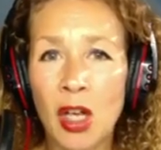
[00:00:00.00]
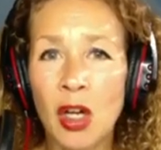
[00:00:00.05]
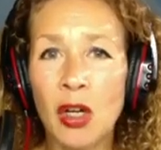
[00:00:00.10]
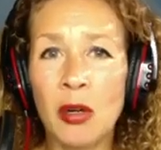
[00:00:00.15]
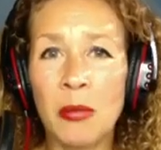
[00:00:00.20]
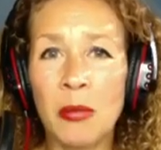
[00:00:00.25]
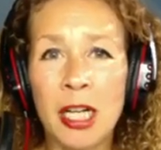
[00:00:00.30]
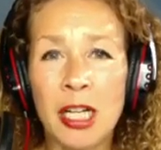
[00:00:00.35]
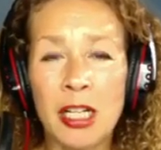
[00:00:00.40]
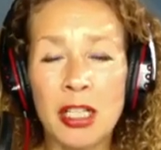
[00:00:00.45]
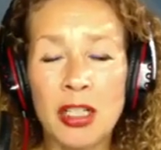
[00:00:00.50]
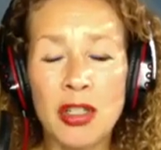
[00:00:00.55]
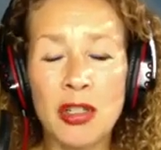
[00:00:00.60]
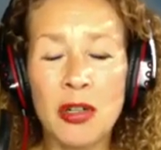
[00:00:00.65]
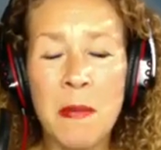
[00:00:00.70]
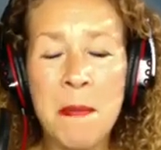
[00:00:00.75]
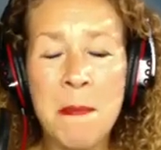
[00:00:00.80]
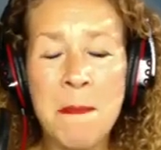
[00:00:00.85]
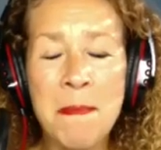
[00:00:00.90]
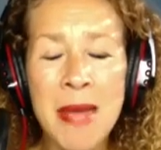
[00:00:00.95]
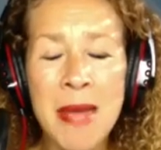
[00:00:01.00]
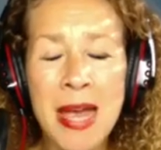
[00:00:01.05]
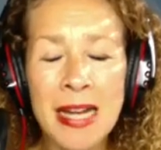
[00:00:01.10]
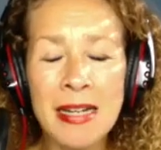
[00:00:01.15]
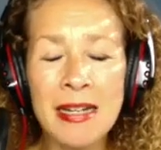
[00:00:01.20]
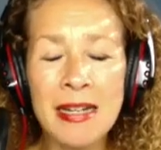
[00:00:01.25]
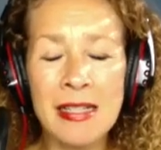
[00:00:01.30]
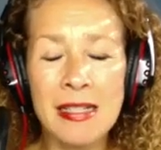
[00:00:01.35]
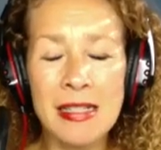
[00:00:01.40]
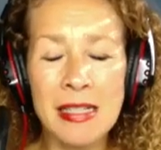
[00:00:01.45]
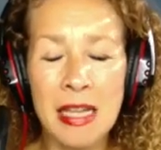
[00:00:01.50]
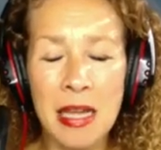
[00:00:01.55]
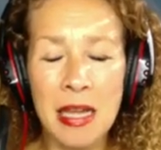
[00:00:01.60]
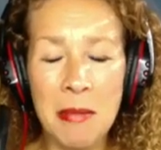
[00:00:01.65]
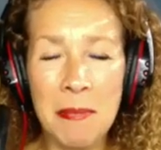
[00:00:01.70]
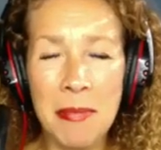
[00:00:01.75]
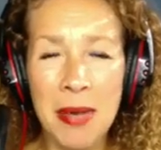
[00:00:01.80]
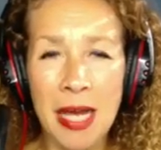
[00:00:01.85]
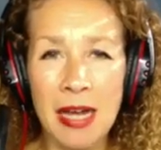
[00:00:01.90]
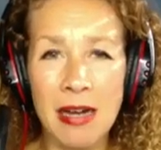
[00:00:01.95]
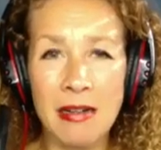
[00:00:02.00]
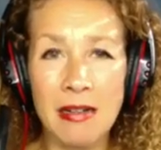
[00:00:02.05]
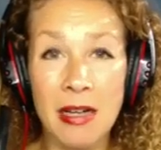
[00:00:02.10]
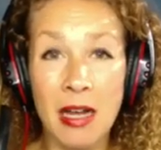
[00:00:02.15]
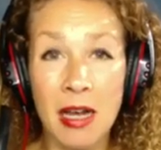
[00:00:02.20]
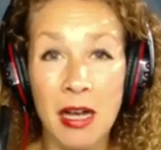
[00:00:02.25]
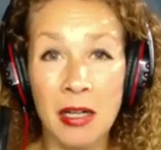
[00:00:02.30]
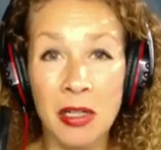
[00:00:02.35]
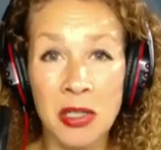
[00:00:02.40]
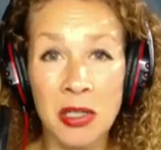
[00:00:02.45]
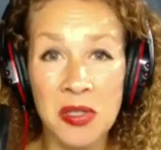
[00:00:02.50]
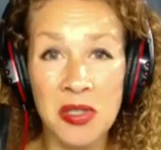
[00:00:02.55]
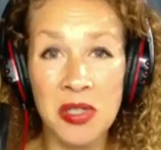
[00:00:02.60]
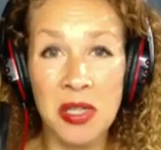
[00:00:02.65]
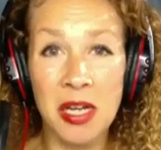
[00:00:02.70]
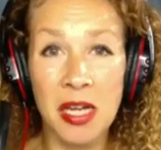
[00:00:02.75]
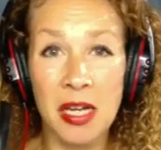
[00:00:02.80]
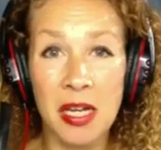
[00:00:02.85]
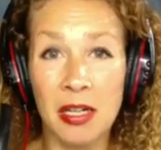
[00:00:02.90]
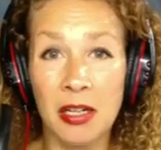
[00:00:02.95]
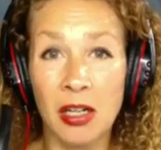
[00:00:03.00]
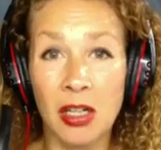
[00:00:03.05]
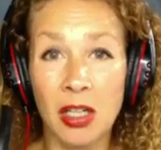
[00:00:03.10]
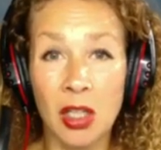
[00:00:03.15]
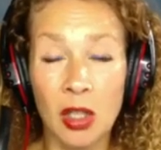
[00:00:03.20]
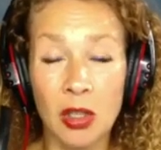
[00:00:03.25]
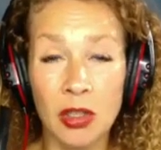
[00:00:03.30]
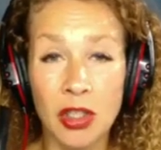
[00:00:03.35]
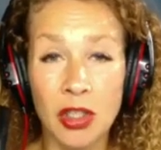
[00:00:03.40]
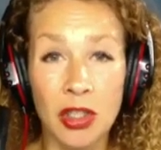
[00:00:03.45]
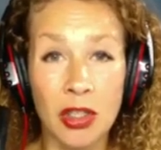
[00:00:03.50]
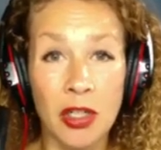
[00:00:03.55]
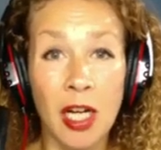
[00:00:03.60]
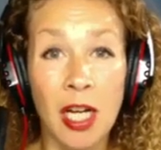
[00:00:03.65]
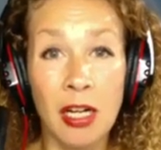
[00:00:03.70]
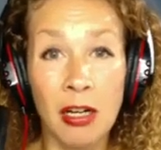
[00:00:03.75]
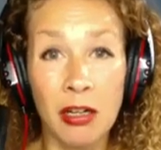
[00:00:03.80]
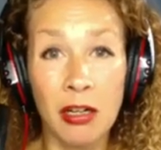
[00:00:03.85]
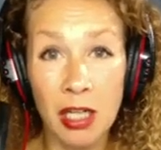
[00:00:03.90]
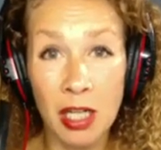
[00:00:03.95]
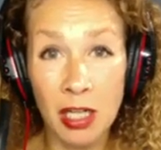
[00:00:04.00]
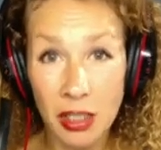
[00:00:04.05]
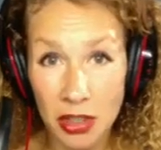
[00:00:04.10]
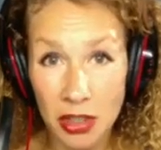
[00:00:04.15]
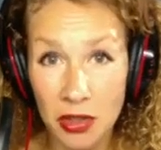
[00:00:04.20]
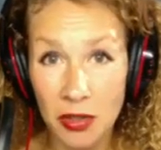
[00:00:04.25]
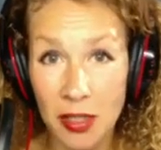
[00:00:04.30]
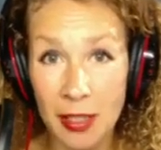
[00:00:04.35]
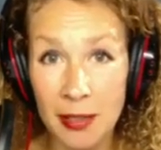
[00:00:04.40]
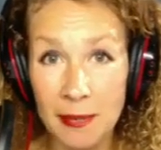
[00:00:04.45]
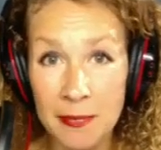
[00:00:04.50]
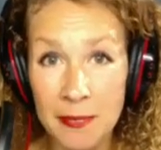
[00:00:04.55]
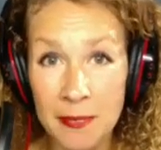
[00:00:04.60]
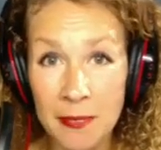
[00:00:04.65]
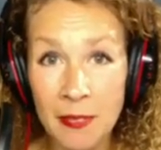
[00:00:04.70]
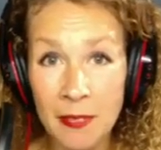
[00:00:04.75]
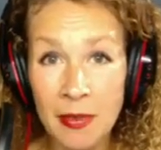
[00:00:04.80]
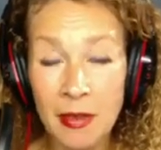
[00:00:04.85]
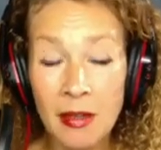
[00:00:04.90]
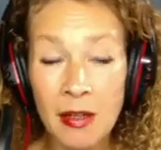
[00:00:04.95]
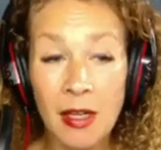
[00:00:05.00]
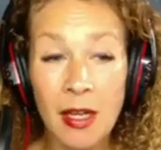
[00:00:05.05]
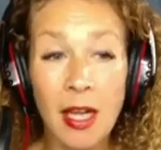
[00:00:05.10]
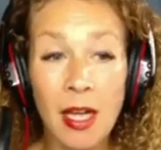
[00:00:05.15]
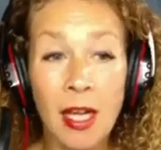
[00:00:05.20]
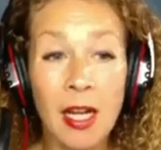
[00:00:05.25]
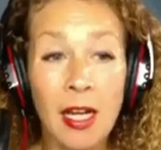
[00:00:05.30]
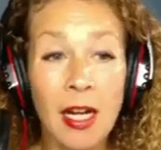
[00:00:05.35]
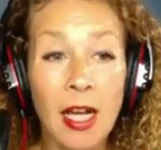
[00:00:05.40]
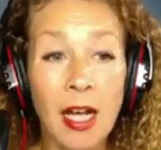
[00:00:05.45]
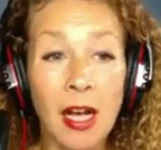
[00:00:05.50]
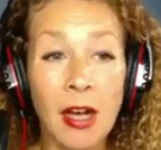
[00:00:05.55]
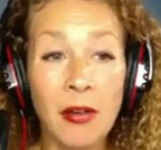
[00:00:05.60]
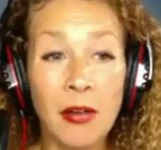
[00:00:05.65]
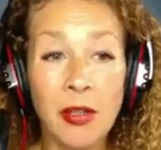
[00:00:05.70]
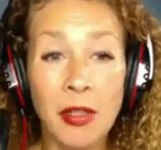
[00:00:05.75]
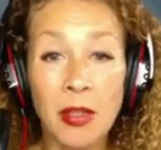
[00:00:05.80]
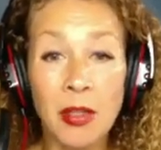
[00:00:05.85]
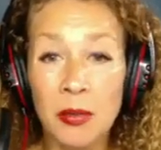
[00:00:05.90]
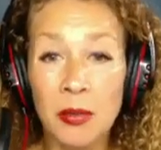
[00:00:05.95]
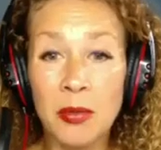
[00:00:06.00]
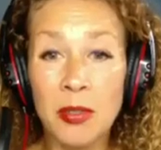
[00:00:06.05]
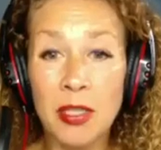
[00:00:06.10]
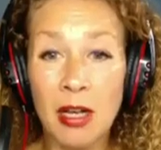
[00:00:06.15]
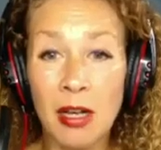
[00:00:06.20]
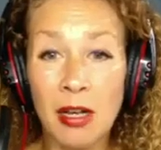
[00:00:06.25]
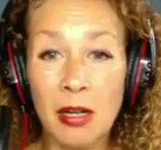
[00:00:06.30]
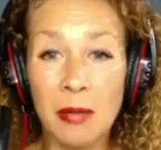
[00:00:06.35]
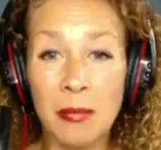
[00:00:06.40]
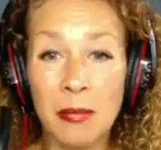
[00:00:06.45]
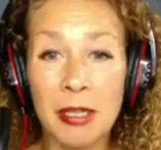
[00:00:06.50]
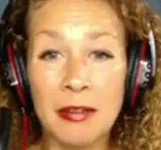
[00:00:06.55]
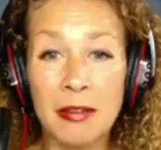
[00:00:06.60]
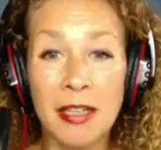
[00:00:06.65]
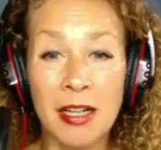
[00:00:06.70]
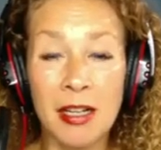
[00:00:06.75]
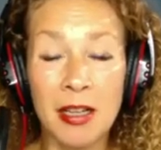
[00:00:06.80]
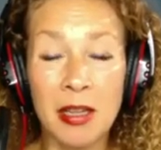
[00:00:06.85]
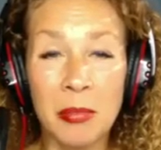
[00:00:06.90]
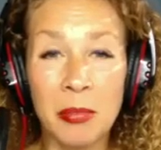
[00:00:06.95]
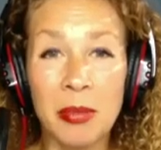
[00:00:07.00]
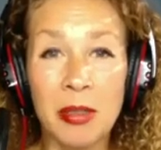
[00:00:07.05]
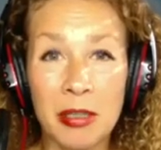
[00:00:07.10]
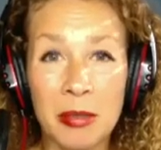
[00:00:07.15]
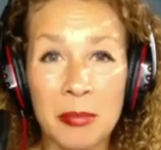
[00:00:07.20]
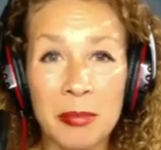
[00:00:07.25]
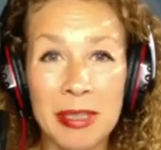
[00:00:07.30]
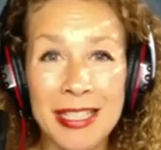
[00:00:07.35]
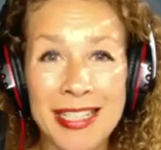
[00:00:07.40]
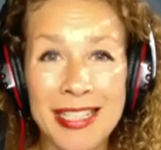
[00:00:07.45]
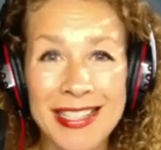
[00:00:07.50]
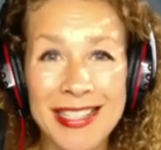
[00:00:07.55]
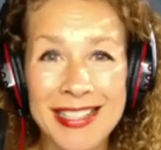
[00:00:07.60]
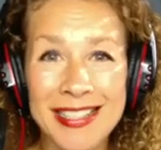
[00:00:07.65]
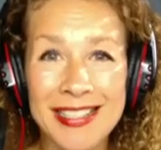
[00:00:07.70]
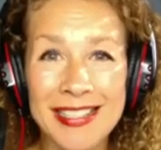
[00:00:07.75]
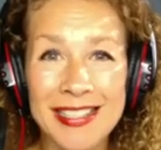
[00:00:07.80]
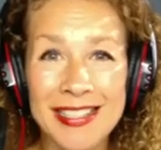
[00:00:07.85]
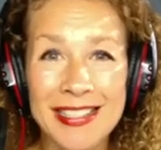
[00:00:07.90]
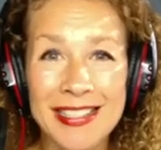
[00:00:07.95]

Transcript: who made a tremendous impact on our city and our culture and our country, and how you talk about that in the book, please?